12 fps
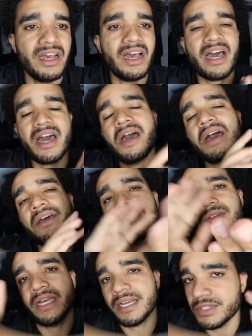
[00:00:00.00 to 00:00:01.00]
I
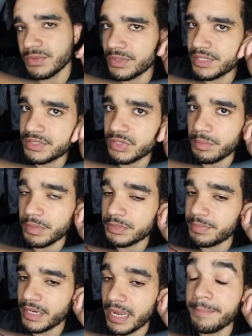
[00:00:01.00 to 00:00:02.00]
don't like doing it so
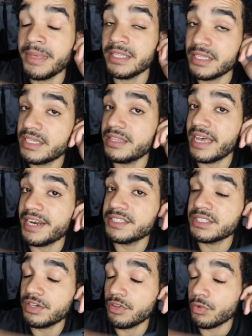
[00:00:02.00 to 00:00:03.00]
much, but I mean that
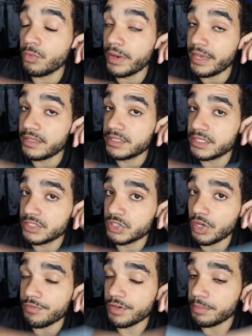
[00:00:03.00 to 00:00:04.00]
is another way to
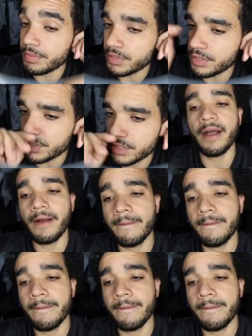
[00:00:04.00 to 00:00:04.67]
soften up a look.